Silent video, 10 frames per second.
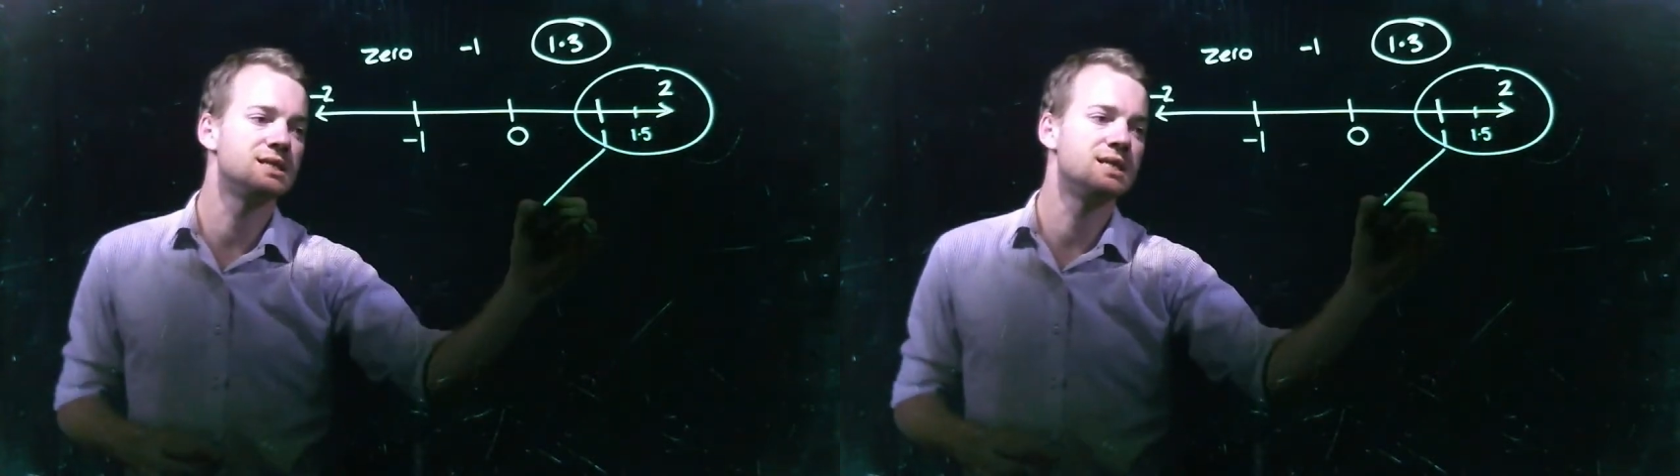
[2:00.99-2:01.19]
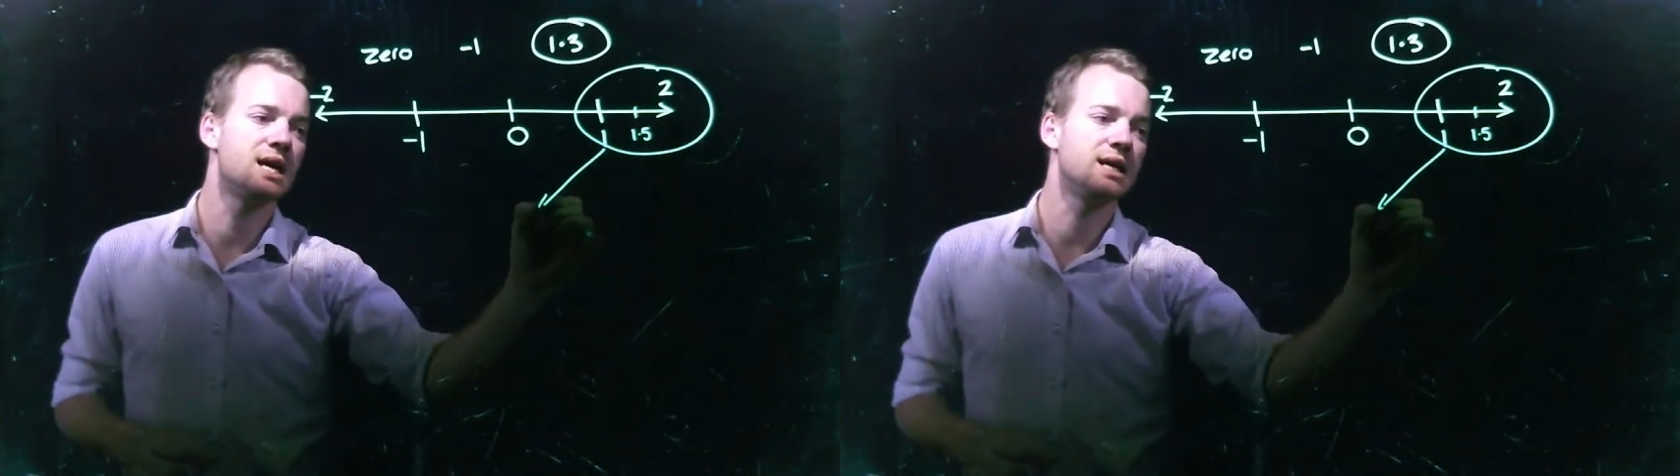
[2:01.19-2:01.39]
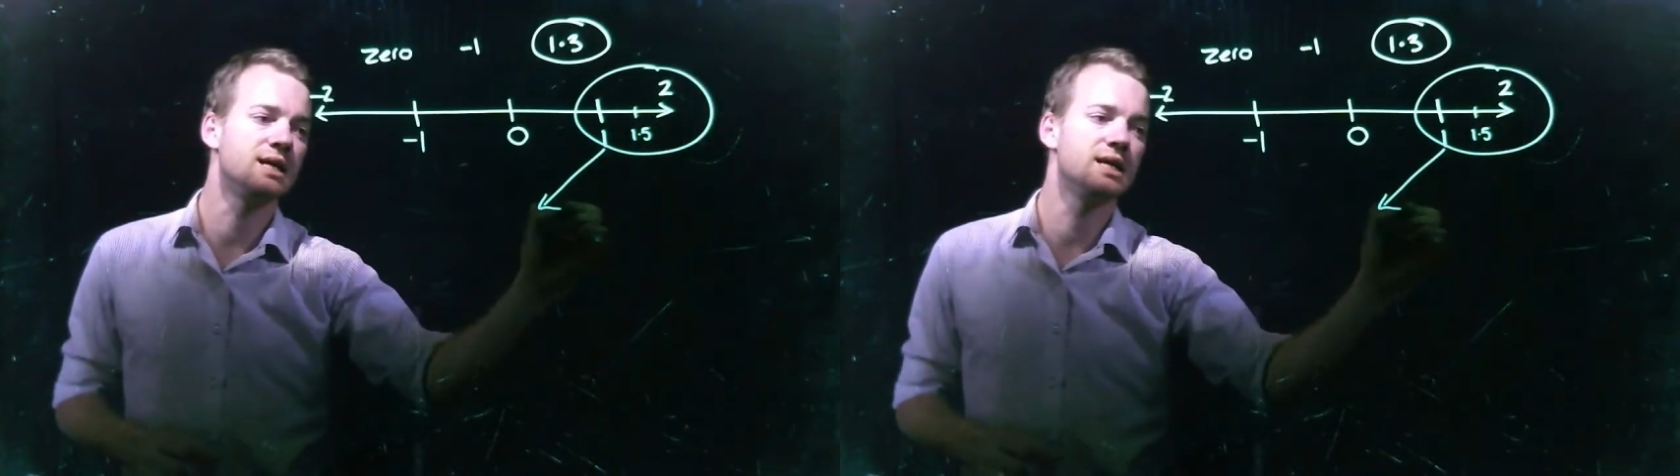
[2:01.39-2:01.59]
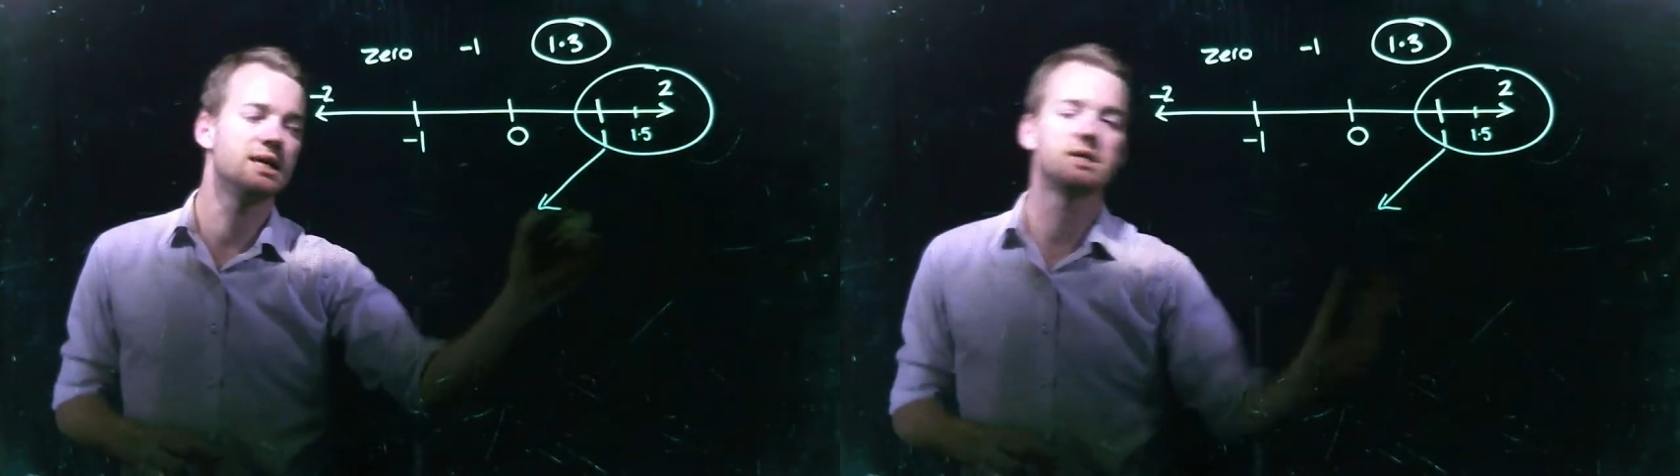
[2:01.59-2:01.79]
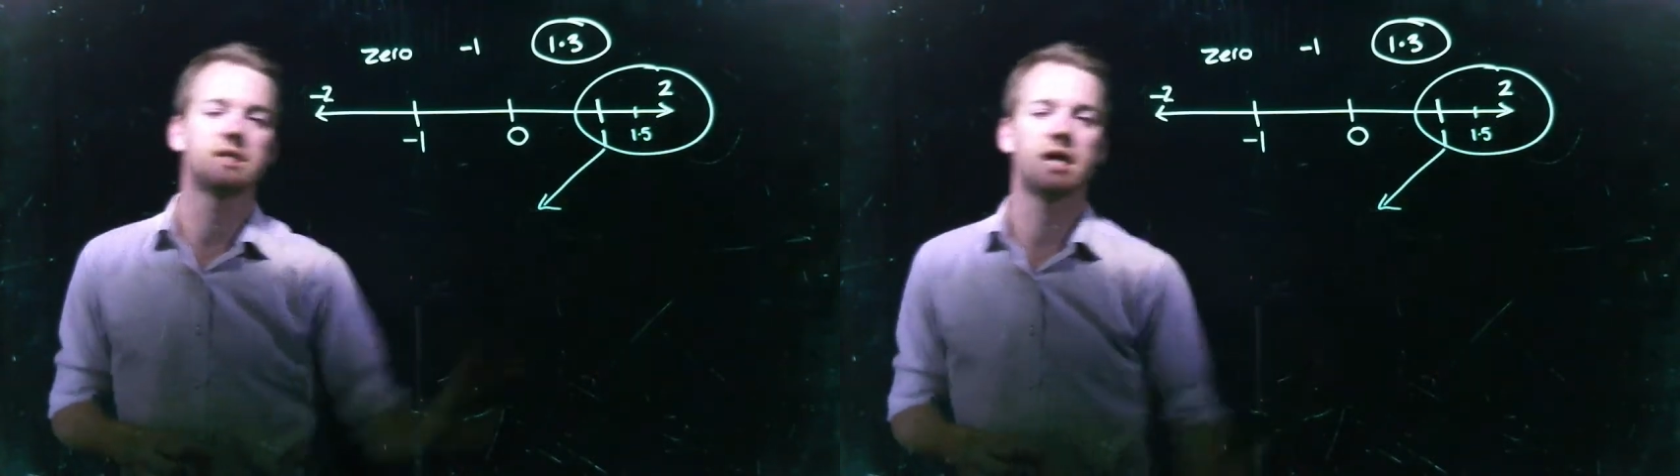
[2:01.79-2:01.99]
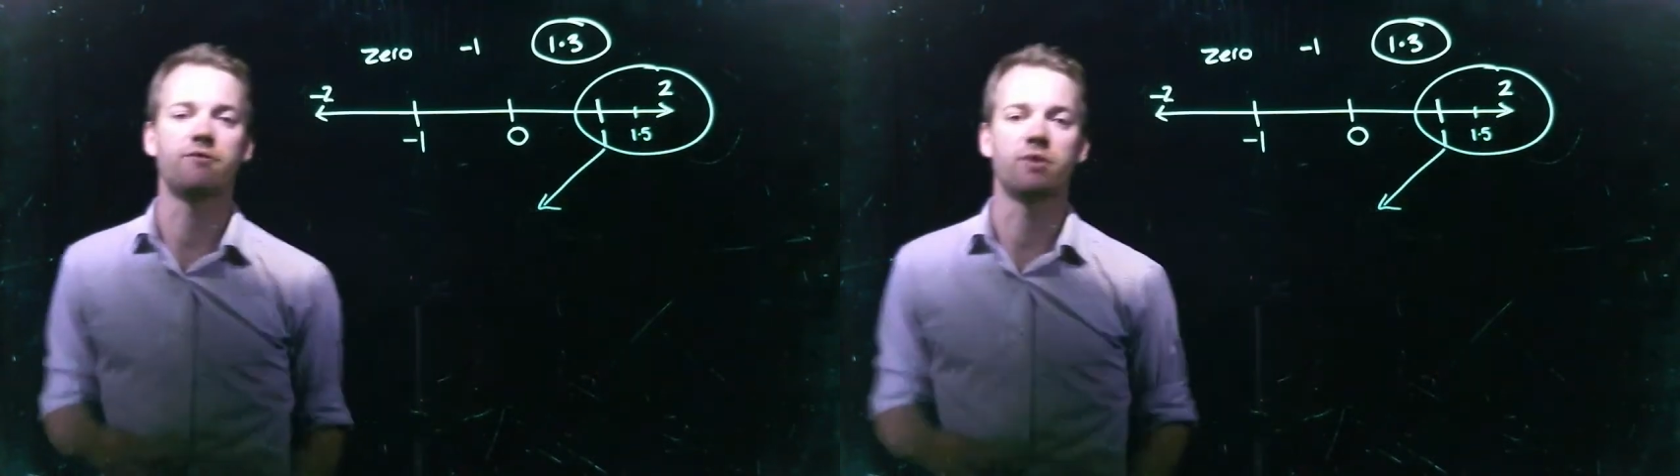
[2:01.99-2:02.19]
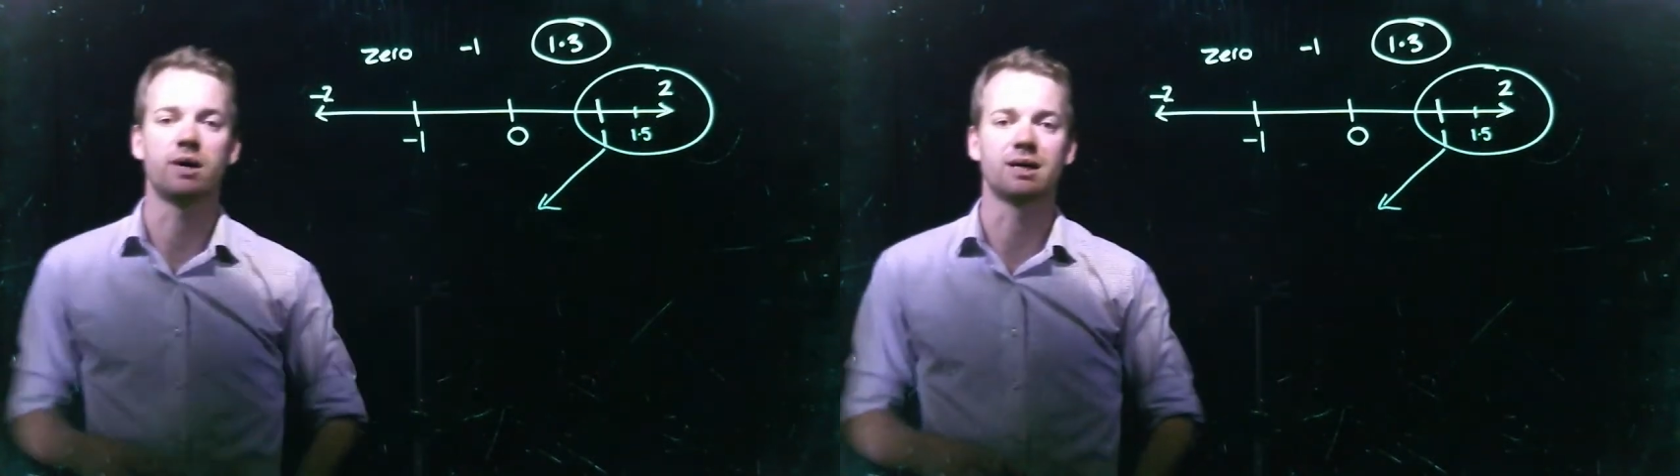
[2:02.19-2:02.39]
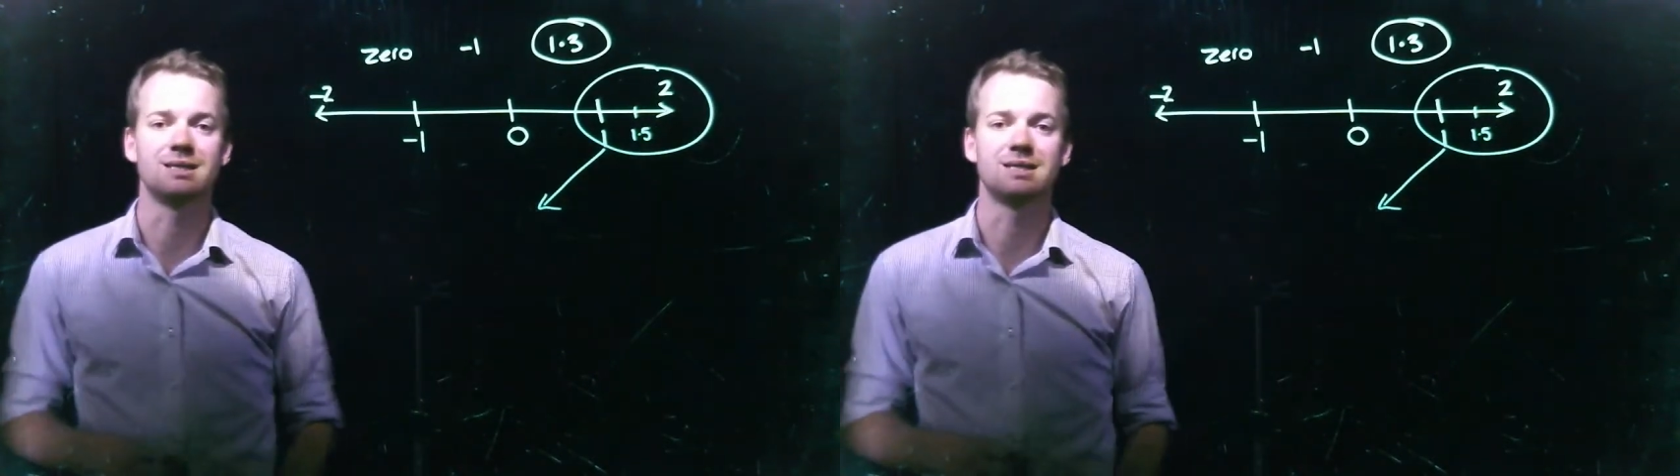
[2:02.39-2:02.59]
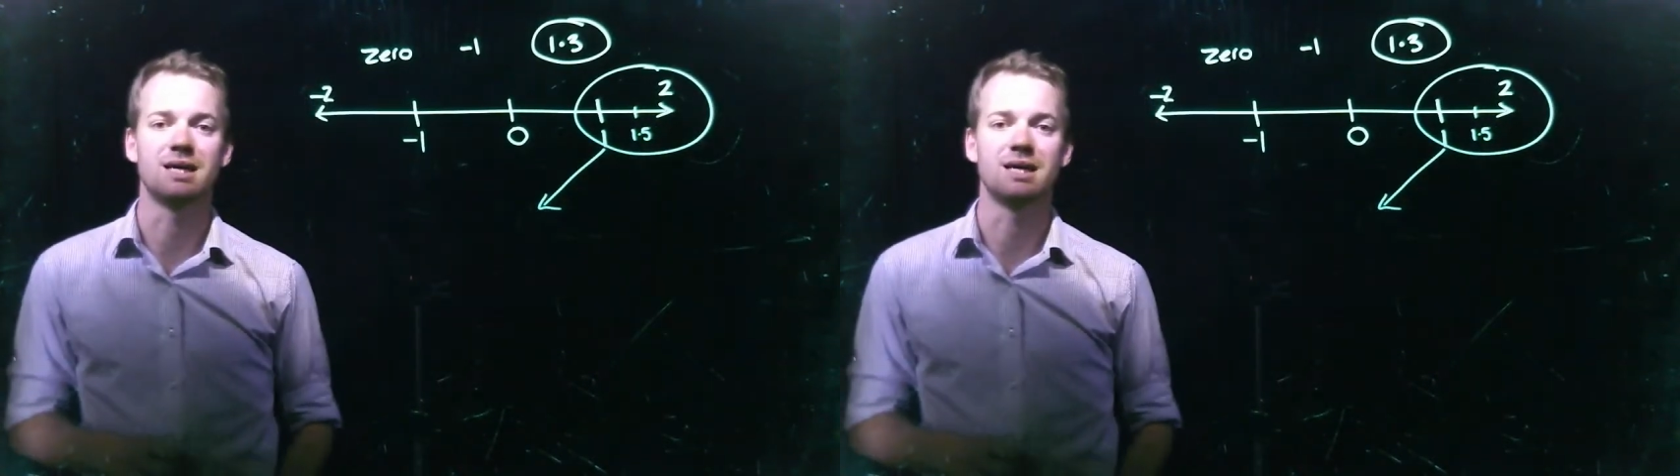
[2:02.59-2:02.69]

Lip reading: down here so everyone can